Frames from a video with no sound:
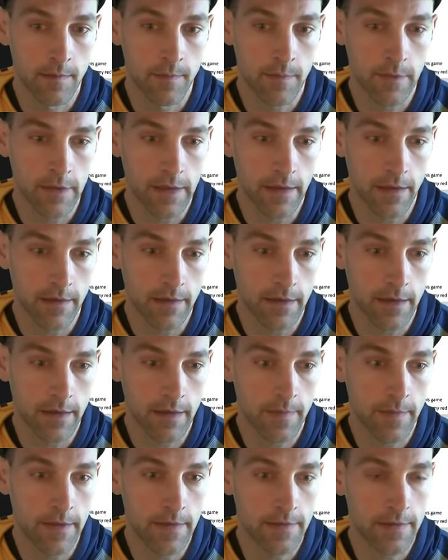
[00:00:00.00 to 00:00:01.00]
Play
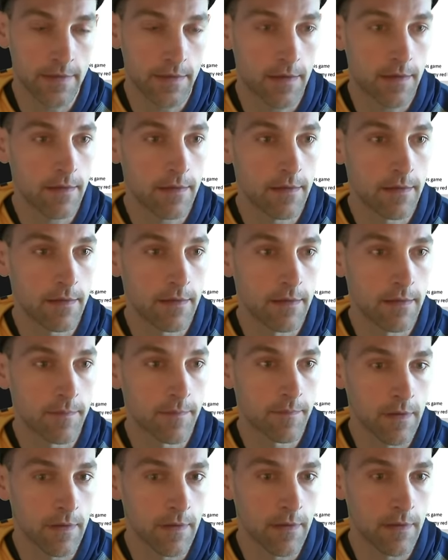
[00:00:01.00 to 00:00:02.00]
Archaeomancer.
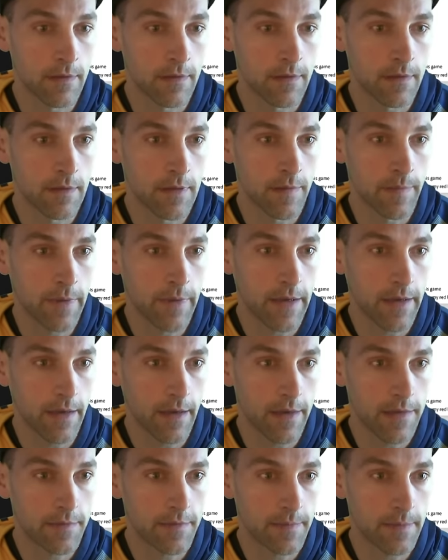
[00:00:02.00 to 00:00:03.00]
Get back
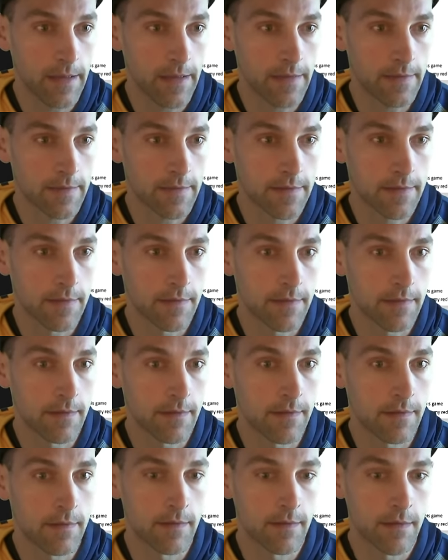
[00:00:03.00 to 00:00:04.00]
Hydroblast.
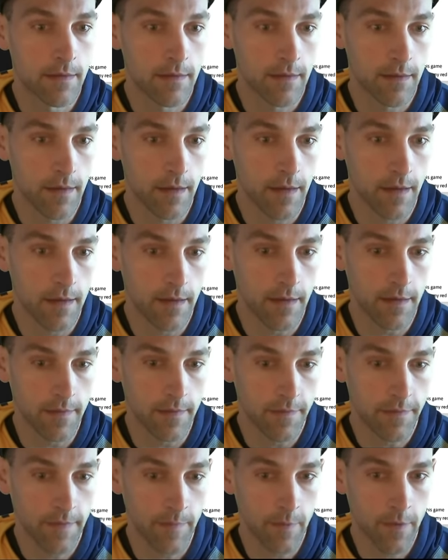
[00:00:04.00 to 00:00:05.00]
And then
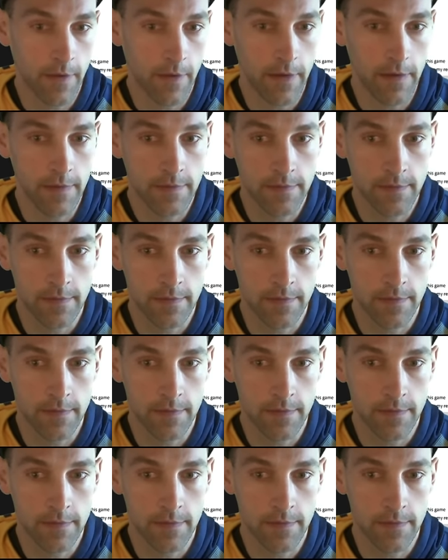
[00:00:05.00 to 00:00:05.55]
ephemerate